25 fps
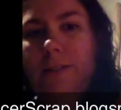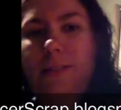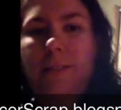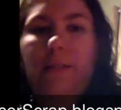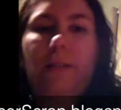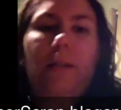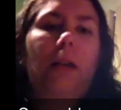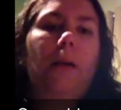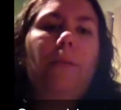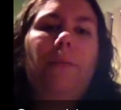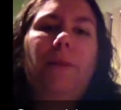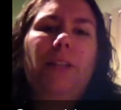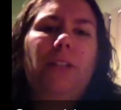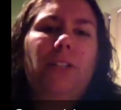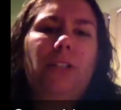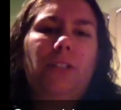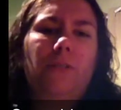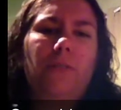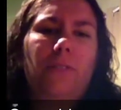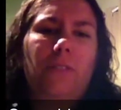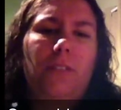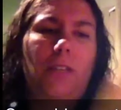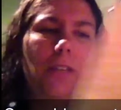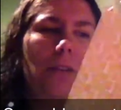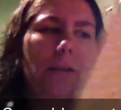is a combination
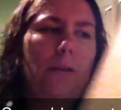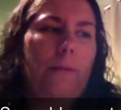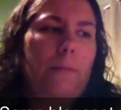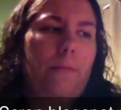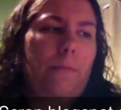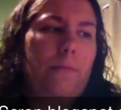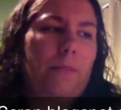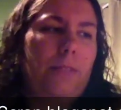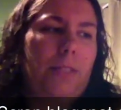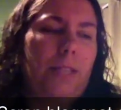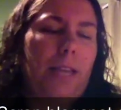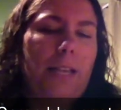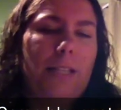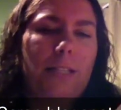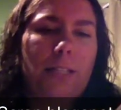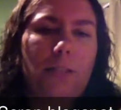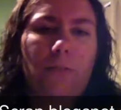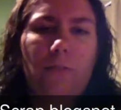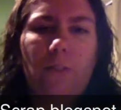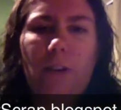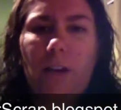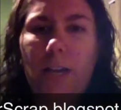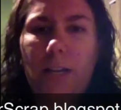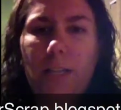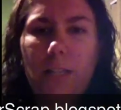of some
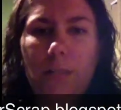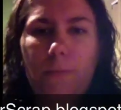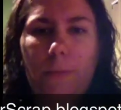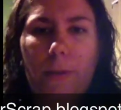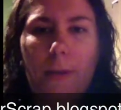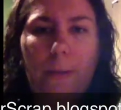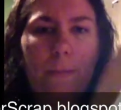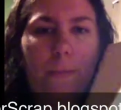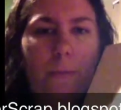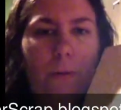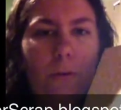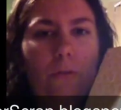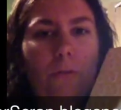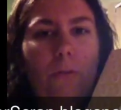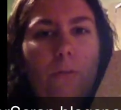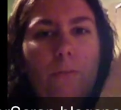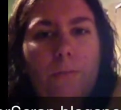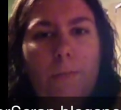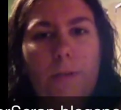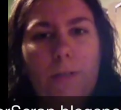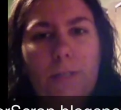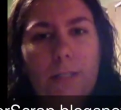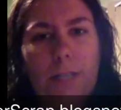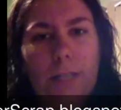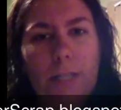sassafras paper from
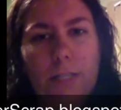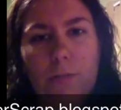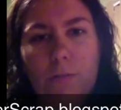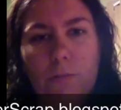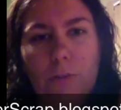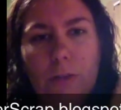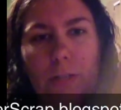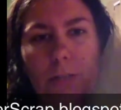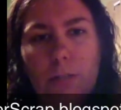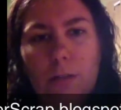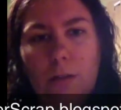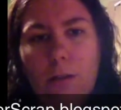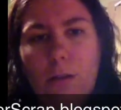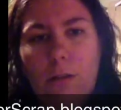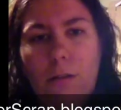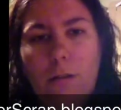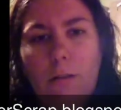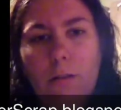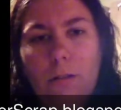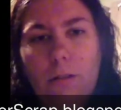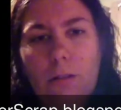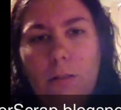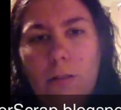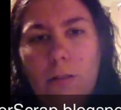my sassafras haul